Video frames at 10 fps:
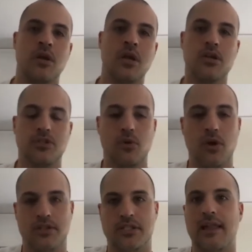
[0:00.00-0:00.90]
So a
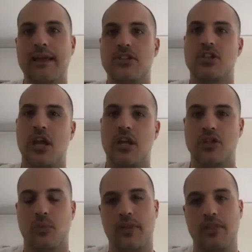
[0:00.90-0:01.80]
slight change in
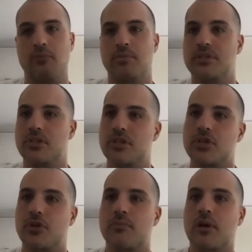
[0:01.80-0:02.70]
the way that you position
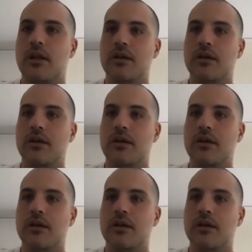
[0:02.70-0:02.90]
your product